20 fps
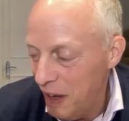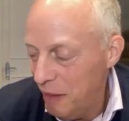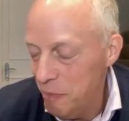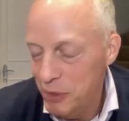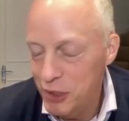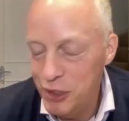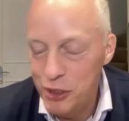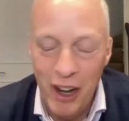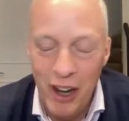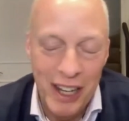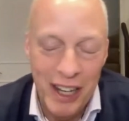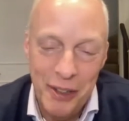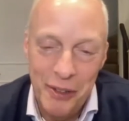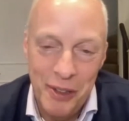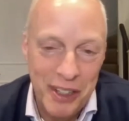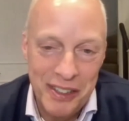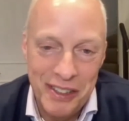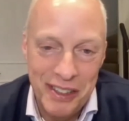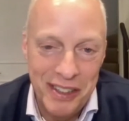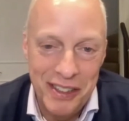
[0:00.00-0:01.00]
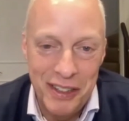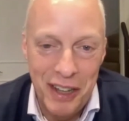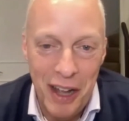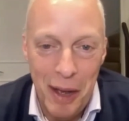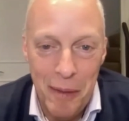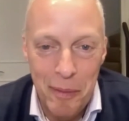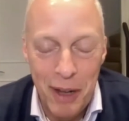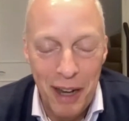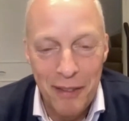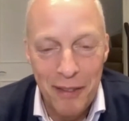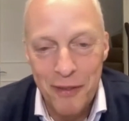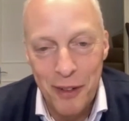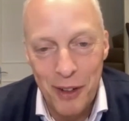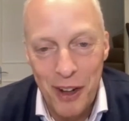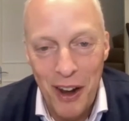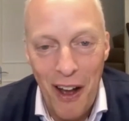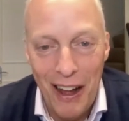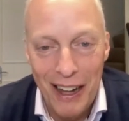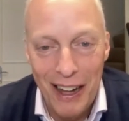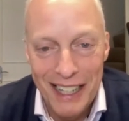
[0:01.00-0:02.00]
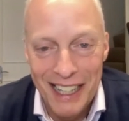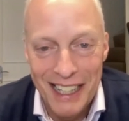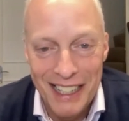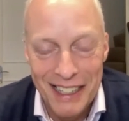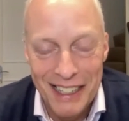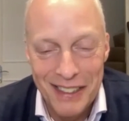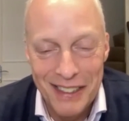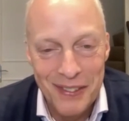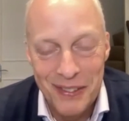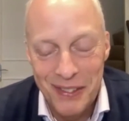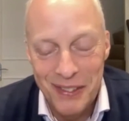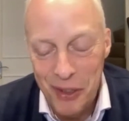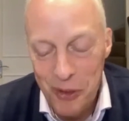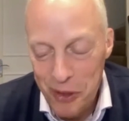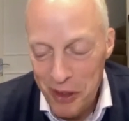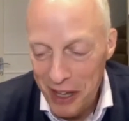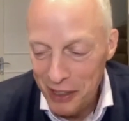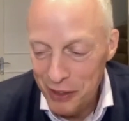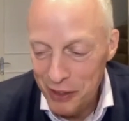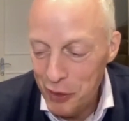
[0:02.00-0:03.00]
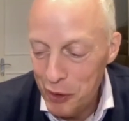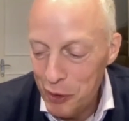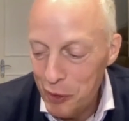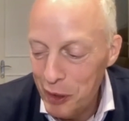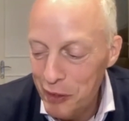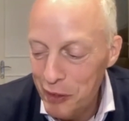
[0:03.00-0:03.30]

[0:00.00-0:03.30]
I'm sure I knew this at the time, but I've forgotten it. And so thanks for the